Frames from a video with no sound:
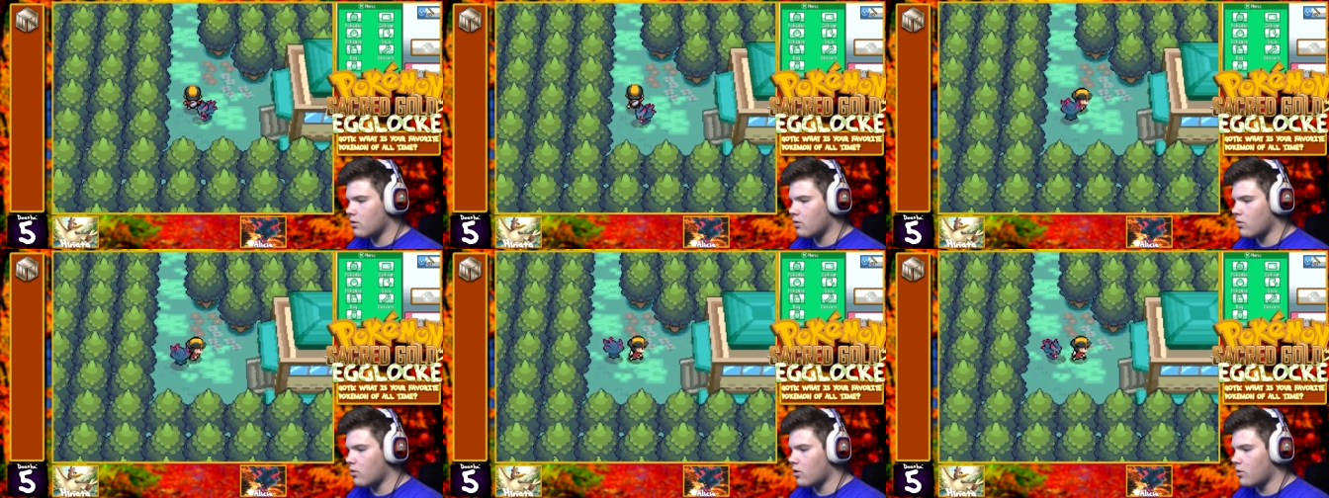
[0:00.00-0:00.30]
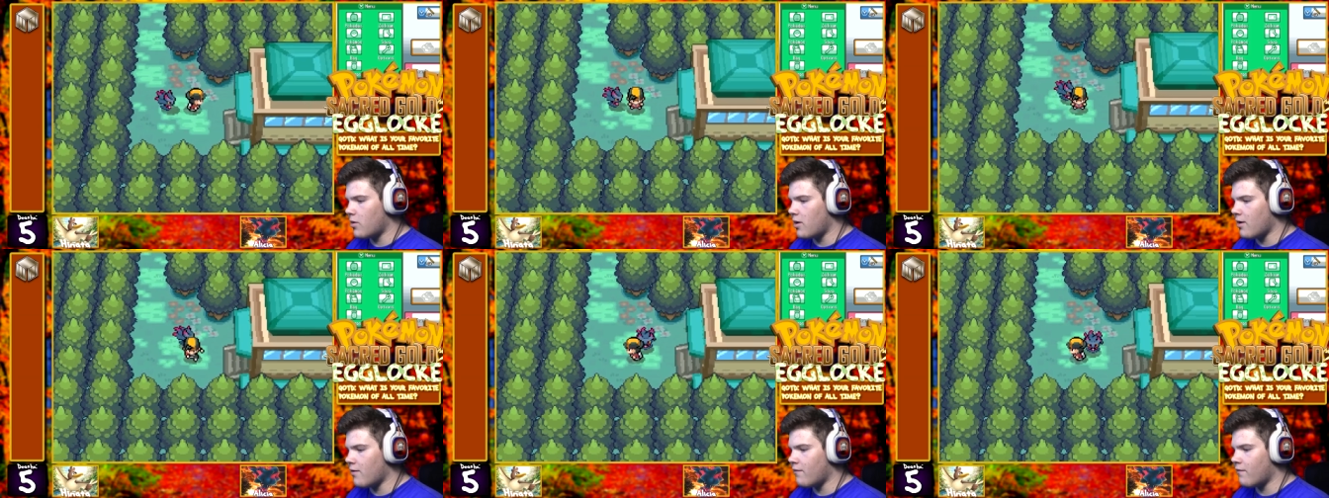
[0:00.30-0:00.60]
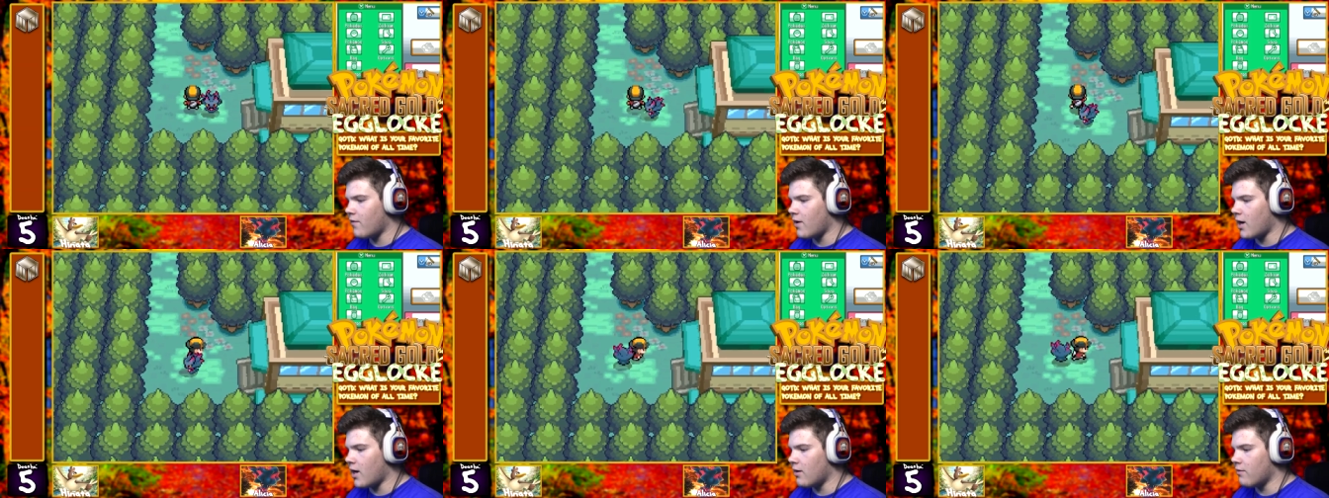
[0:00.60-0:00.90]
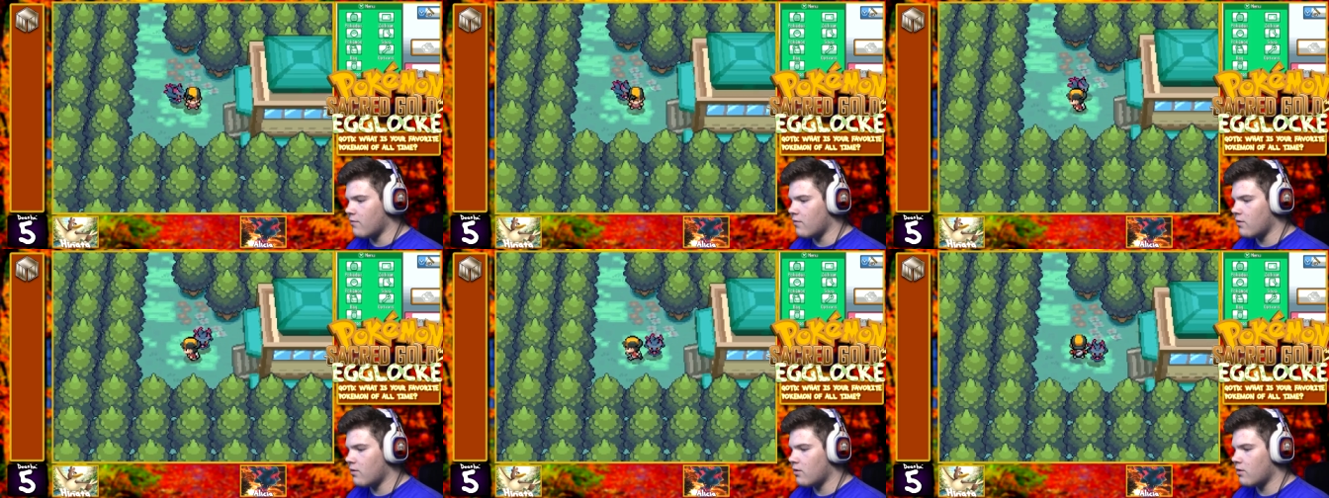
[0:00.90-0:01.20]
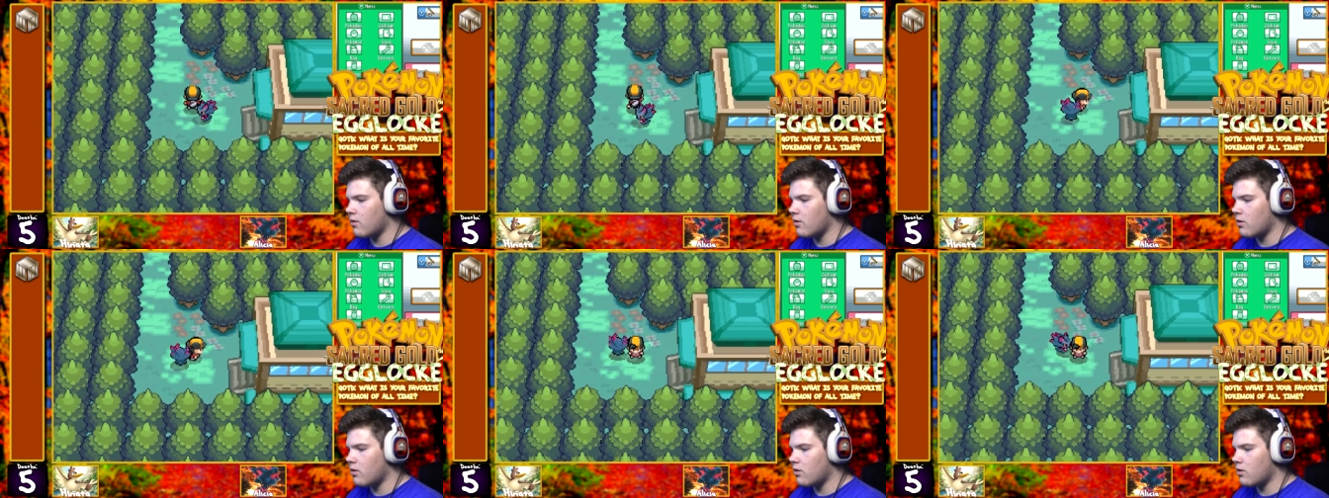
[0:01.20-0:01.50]
Or do we have five?
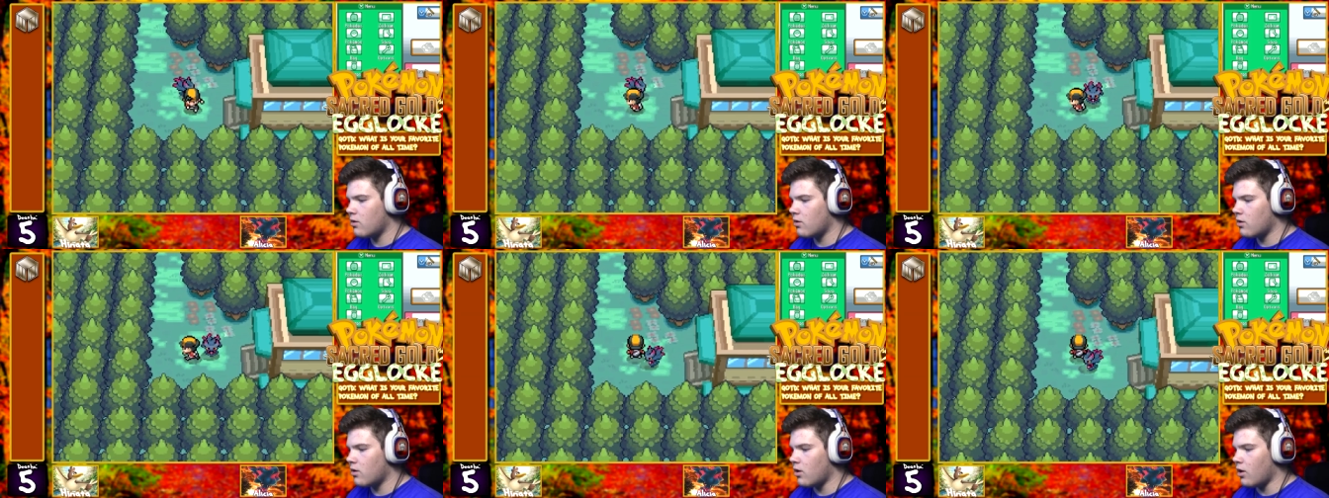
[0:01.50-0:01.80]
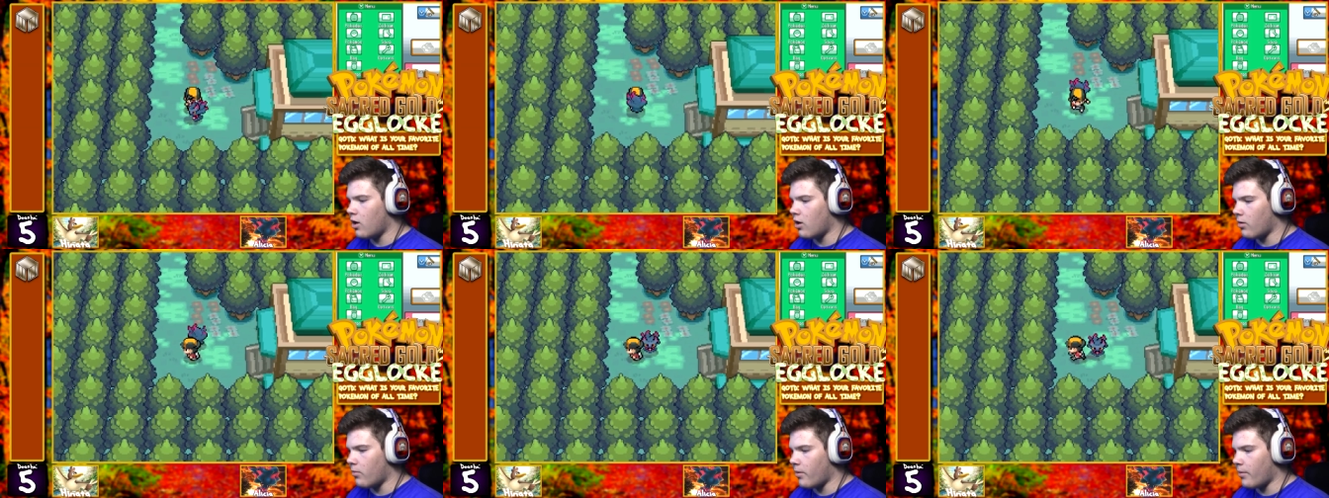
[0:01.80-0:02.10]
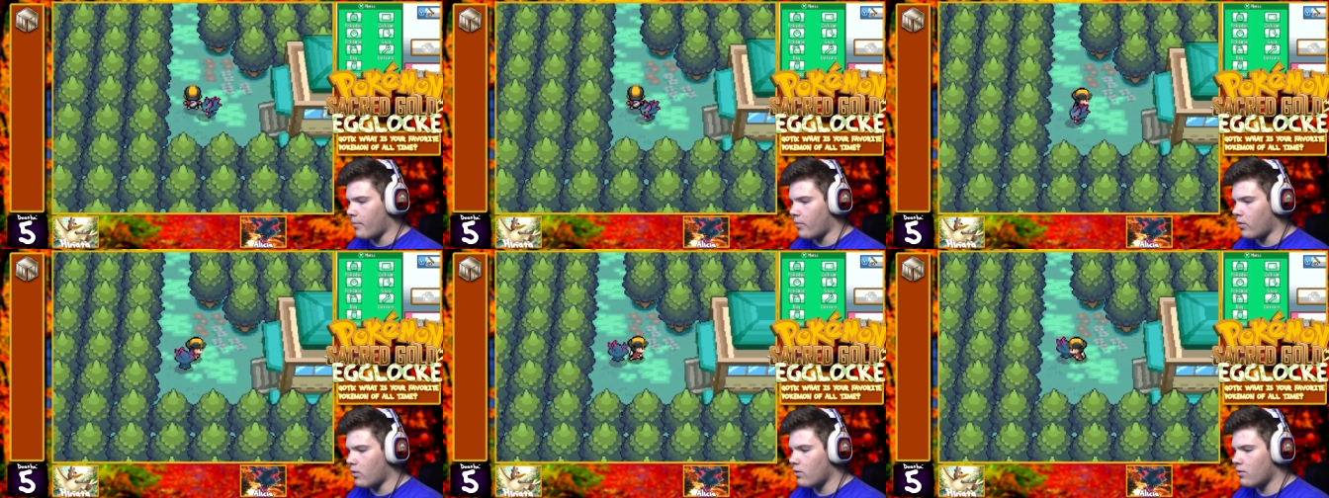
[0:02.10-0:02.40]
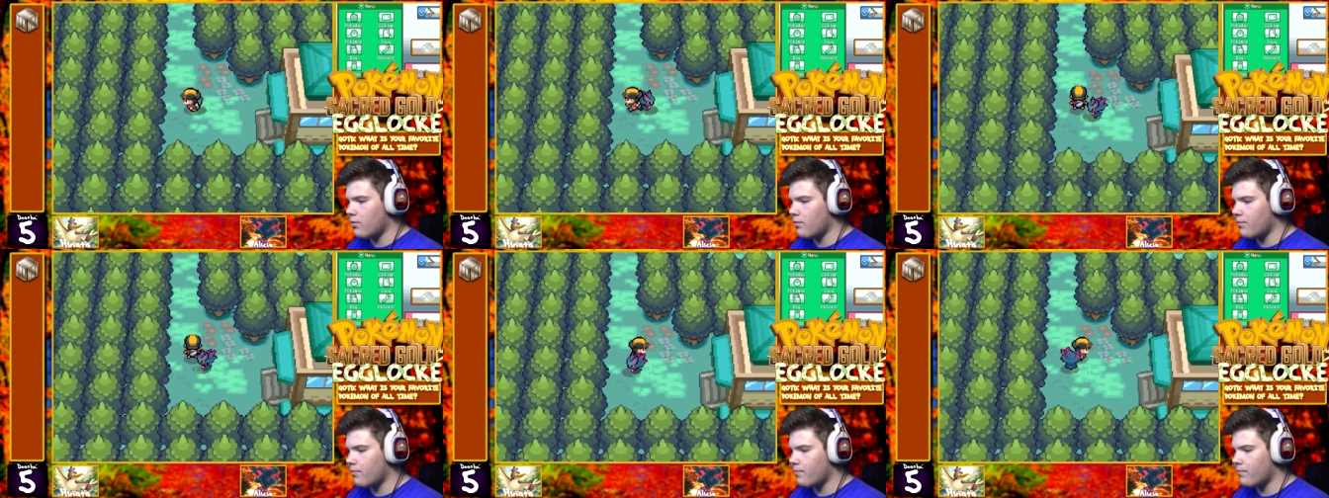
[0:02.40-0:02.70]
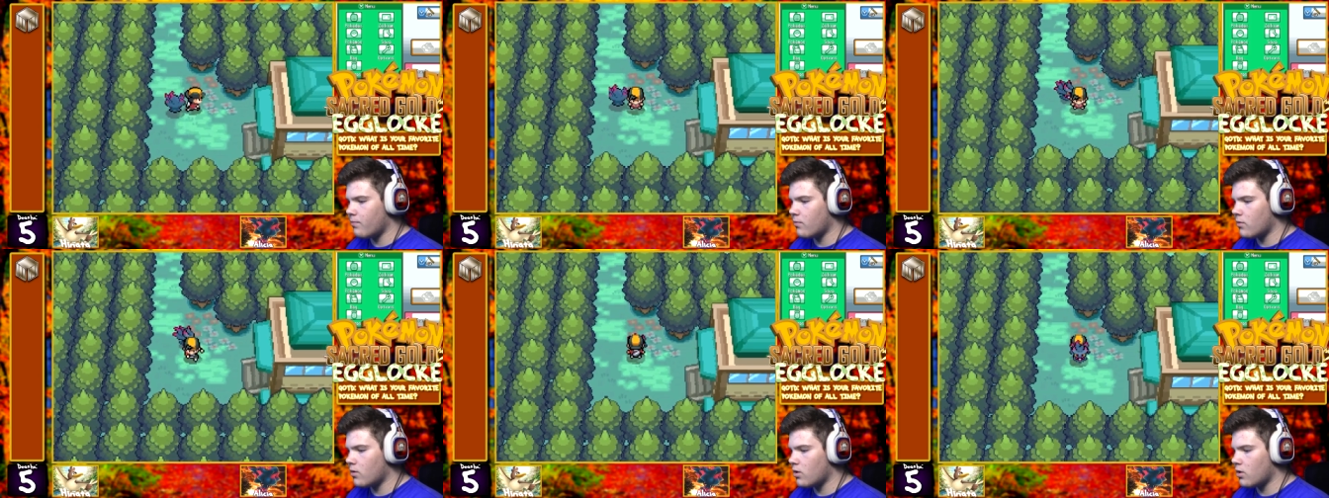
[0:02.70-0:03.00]
I don't remember.
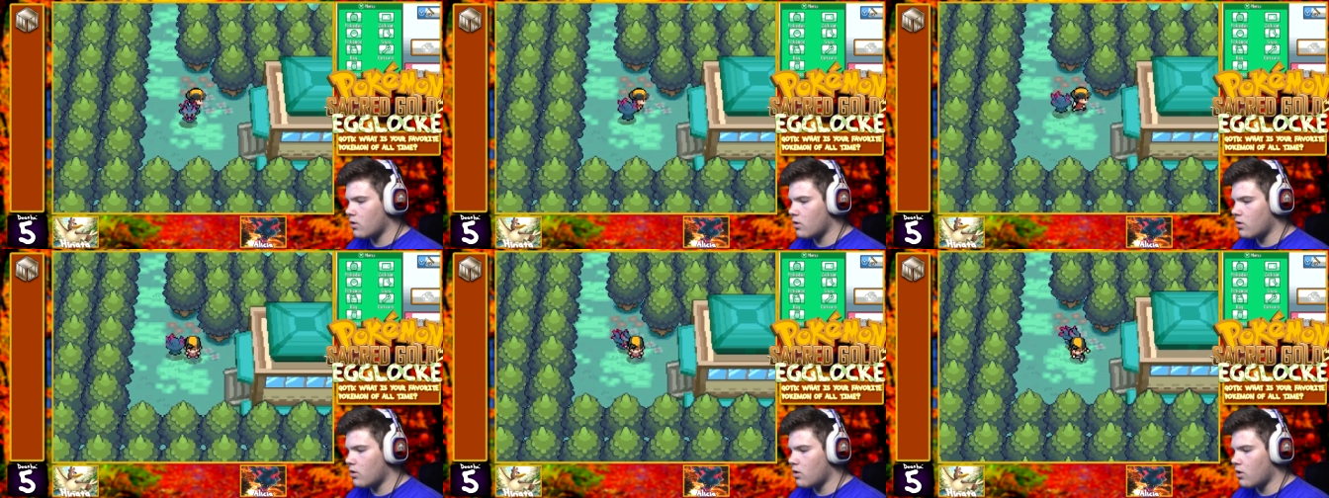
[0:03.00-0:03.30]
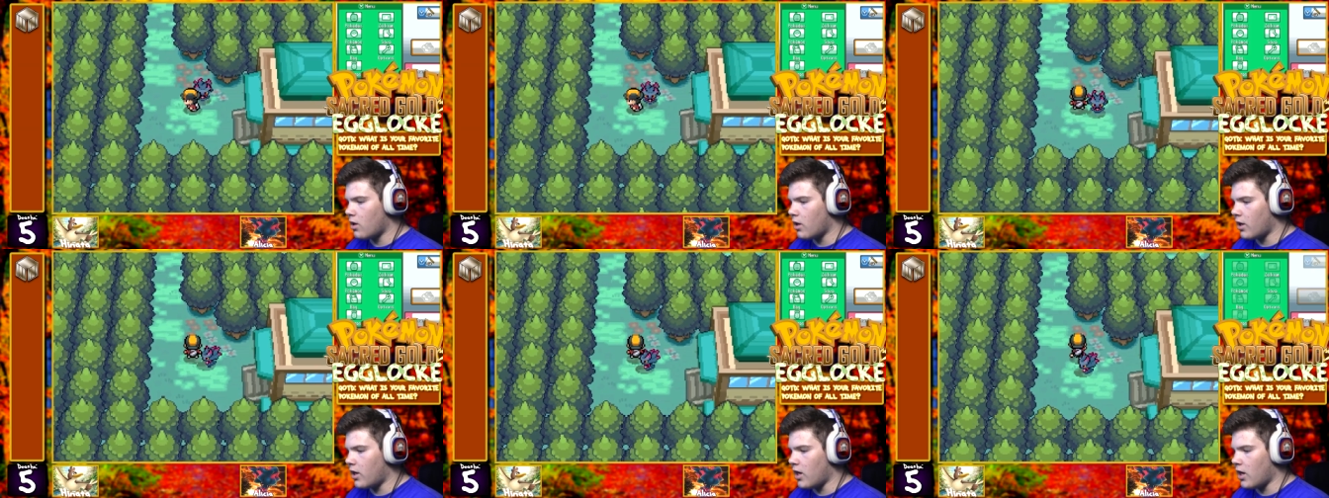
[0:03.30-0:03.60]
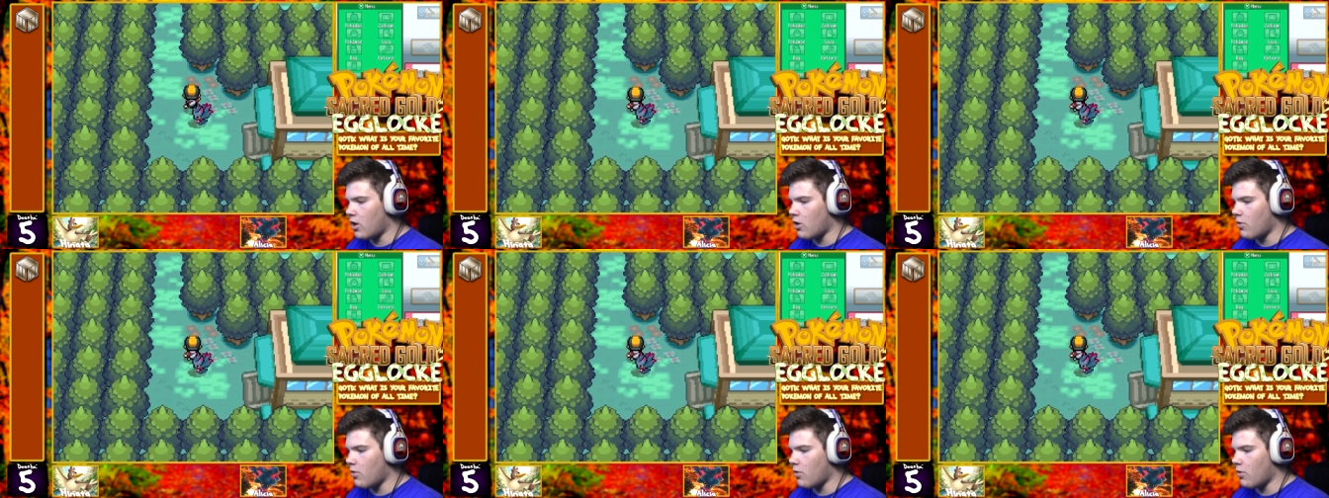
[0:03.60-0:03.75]
I can't